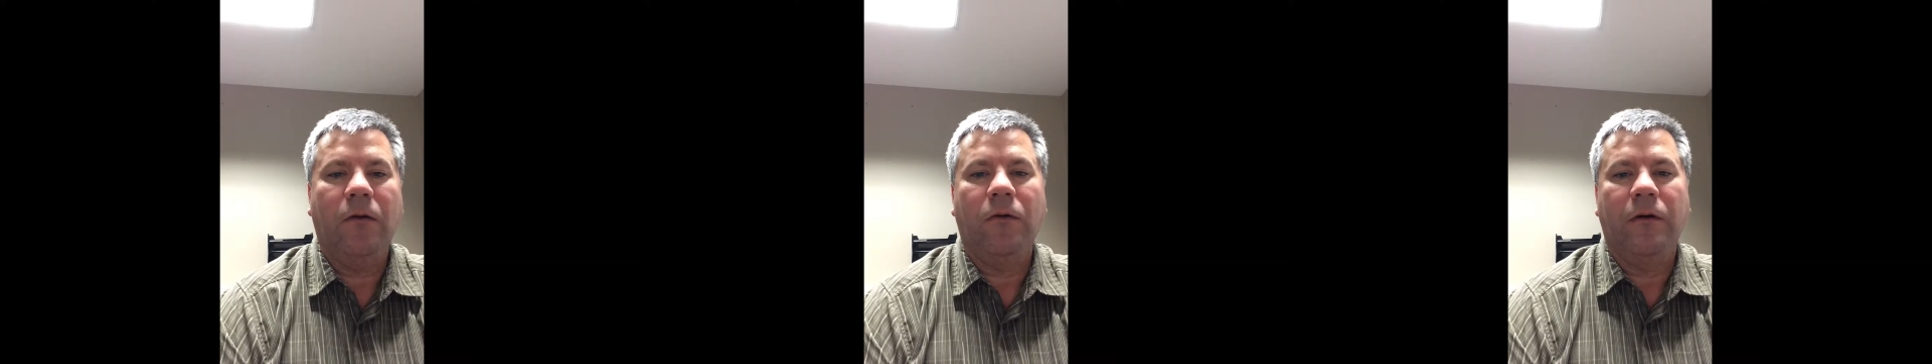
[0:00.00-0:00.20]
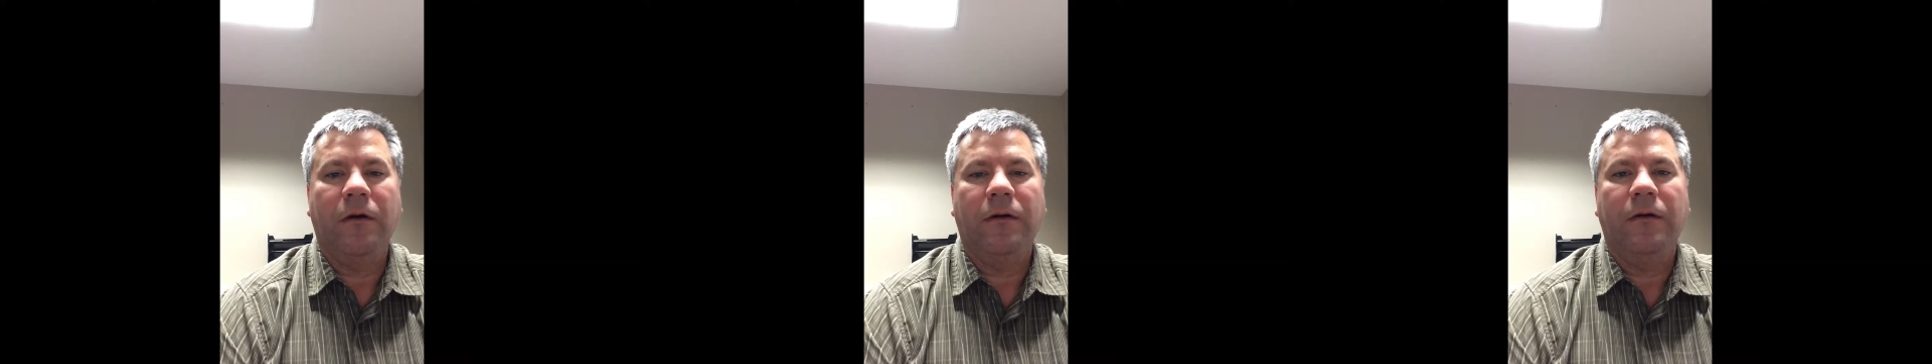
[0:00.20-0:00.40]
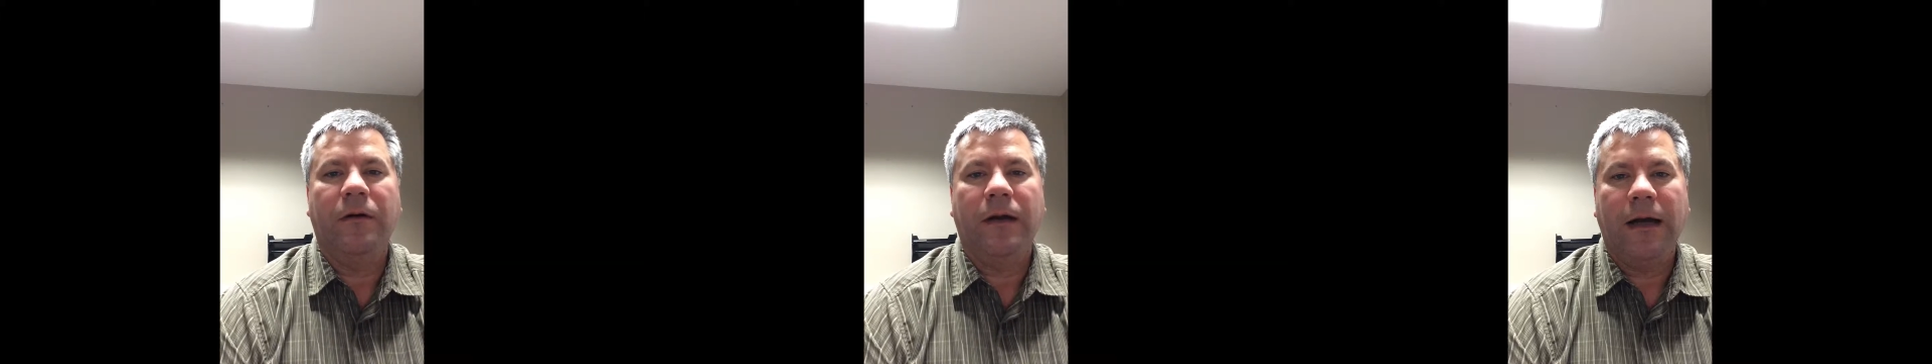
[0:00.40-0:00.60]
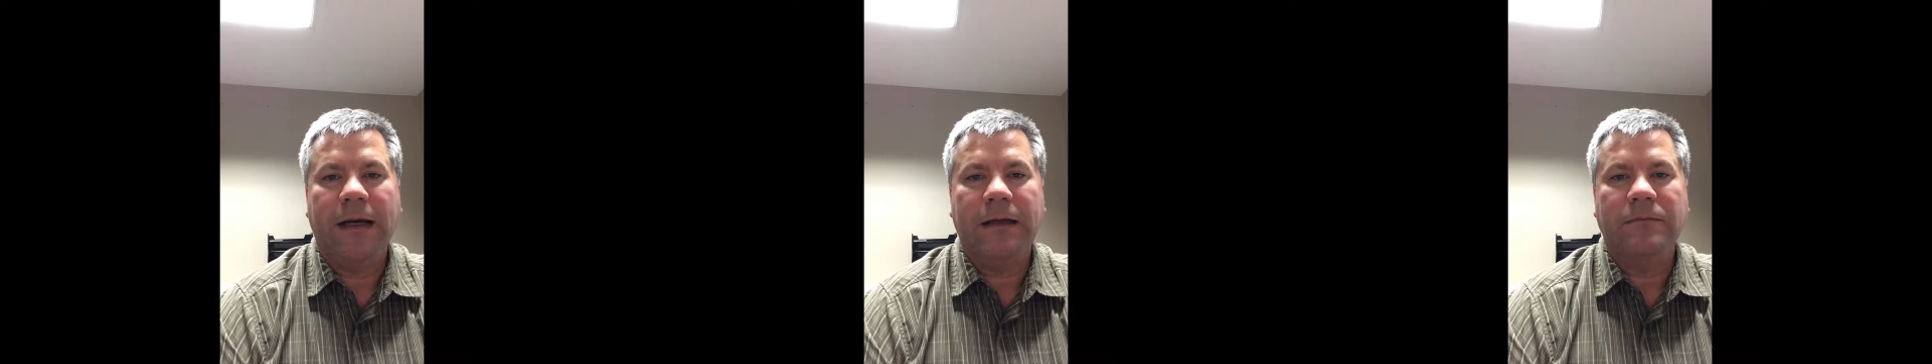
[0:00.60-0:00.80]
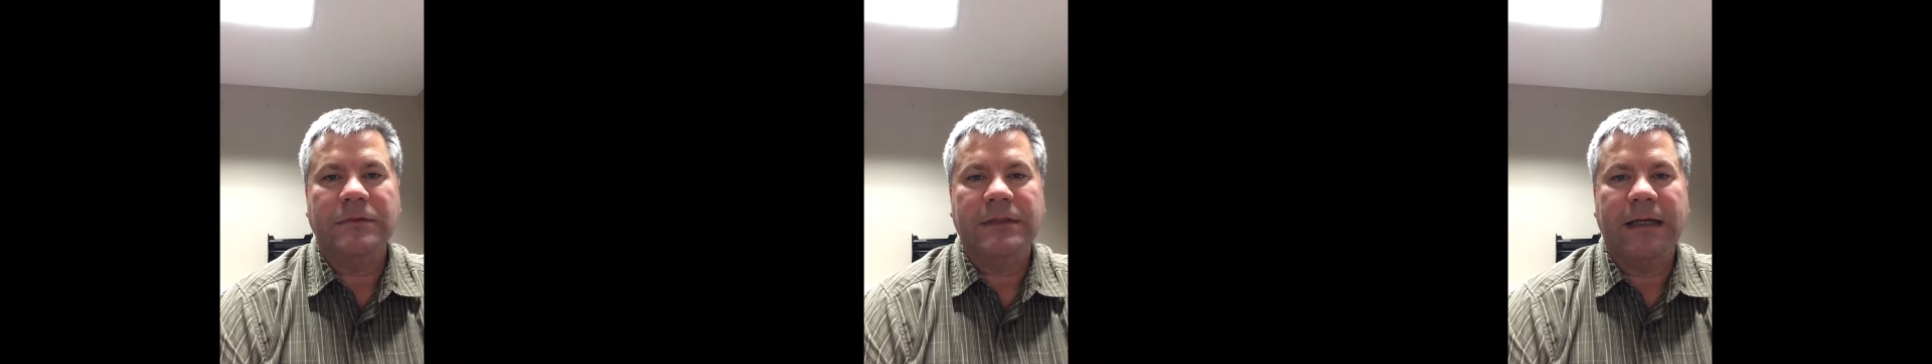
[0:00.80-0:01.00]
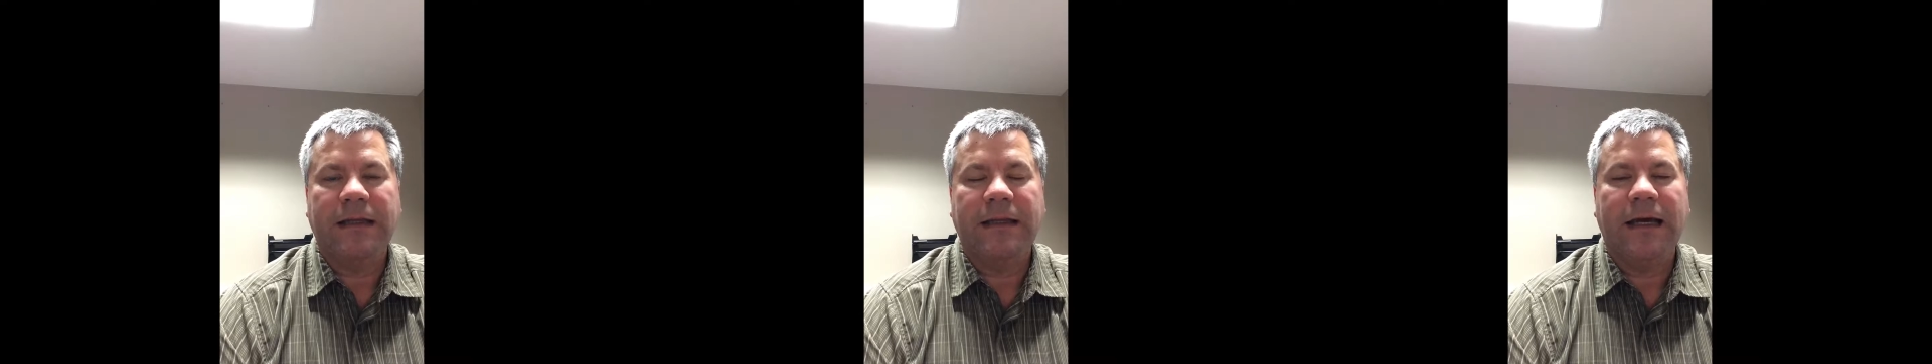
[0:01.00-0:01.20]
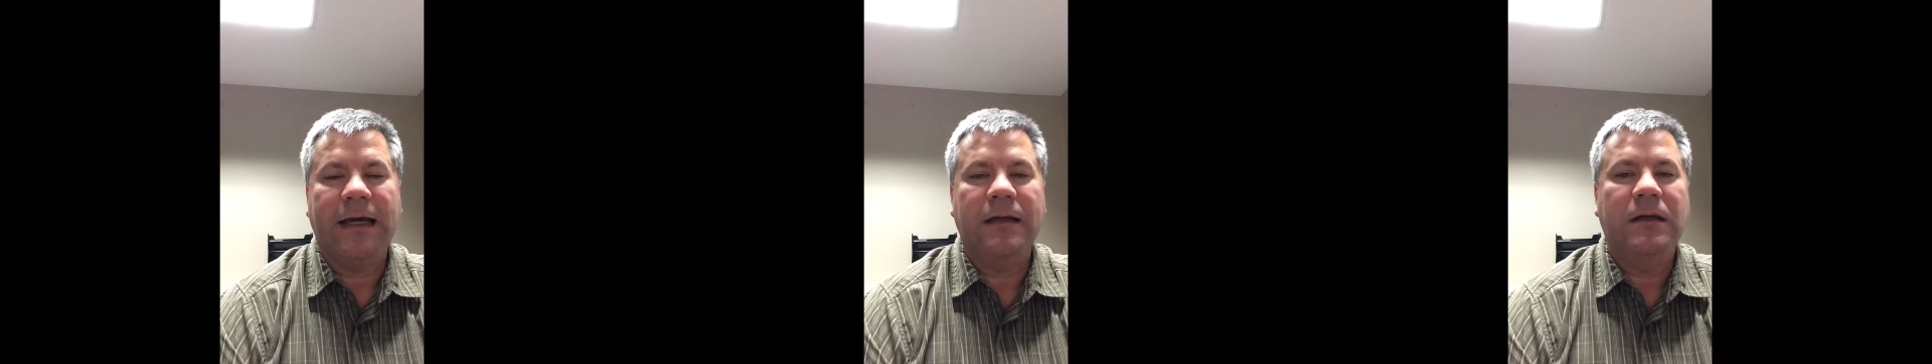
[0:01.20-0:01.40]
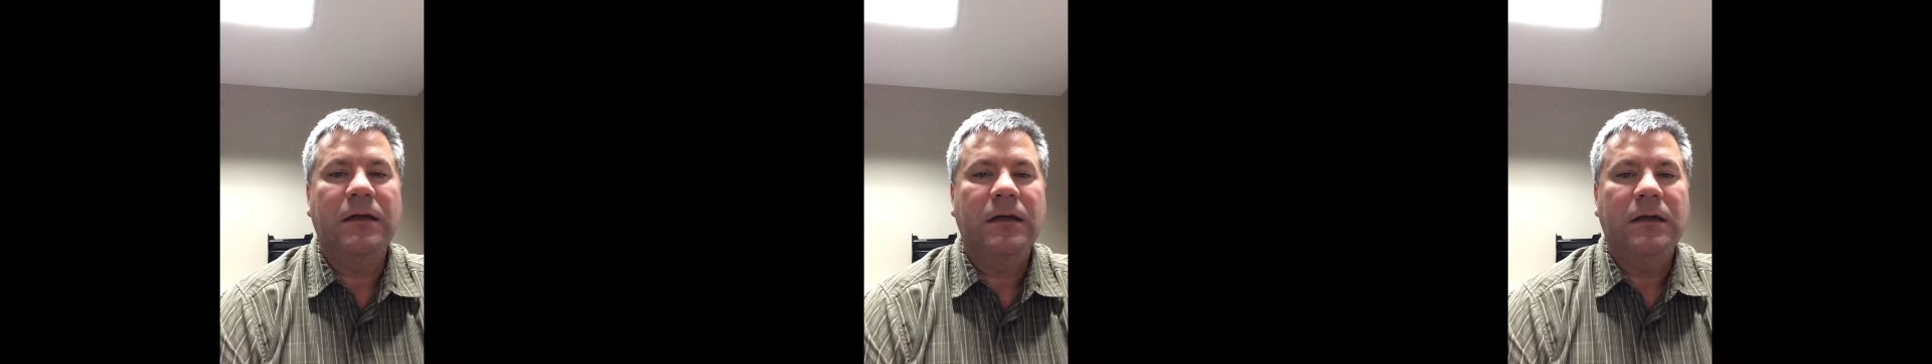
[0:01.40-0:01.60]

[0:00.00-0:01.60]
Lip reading: or items like that.